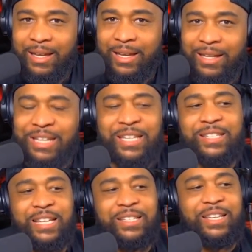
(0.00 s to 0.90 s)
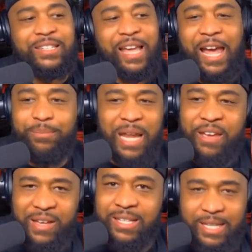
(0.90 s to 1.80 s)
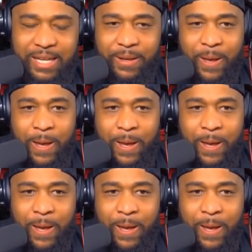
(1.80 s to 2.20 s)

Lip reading: This is the same deviancy